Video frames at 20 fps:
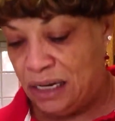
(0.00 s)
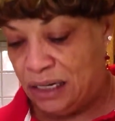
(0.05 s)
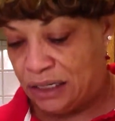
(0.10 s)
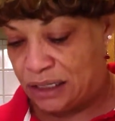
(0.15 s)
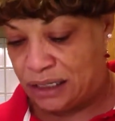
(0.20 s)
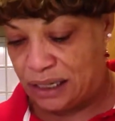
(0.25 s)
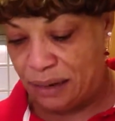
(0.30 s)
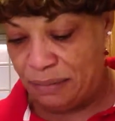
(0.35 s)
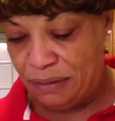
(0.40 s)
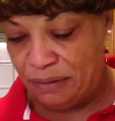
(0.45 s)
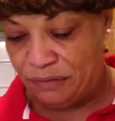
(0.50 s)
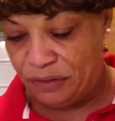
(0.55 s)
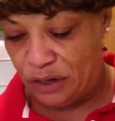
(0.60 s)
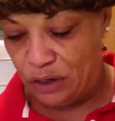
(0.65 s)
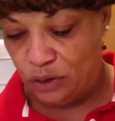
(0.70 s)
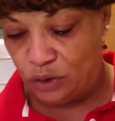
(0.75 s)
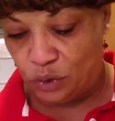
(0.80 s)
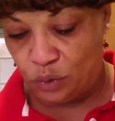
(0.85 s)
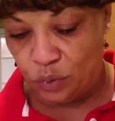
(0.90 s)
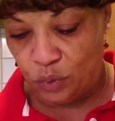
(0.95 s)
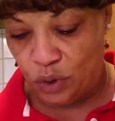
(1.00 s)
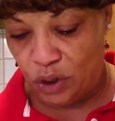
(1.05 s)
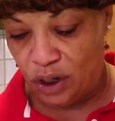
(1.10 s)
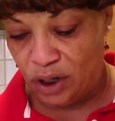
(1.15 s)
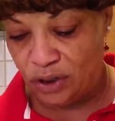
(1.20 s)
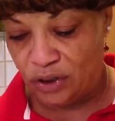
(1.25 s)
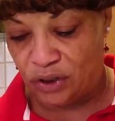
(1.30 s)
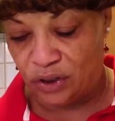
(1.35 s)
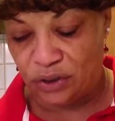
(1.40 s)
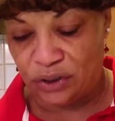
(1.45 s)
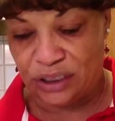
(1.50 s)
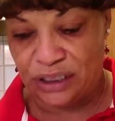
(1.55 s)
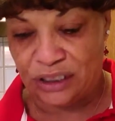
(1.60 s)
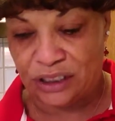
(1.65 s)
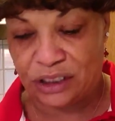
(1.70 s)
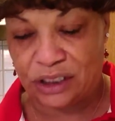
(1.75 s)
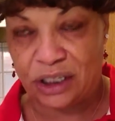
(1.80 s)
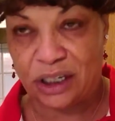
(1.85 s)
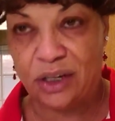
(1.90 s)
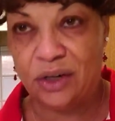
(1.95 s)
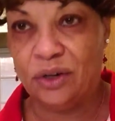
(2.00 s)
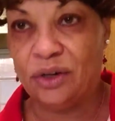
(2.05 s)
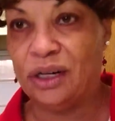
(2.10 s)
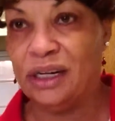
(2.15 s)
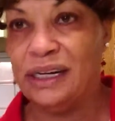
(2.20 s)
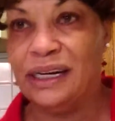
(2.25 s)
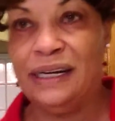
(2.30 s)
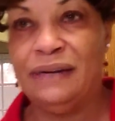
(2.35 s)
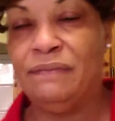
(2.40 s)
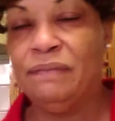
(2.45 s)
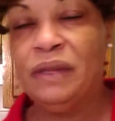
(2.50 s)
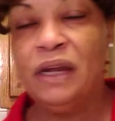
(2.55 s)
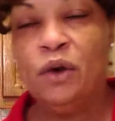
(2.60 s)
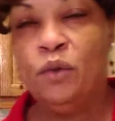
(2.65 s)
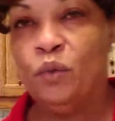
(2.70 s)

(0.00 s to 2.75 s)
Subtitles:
Some of those words are just totally,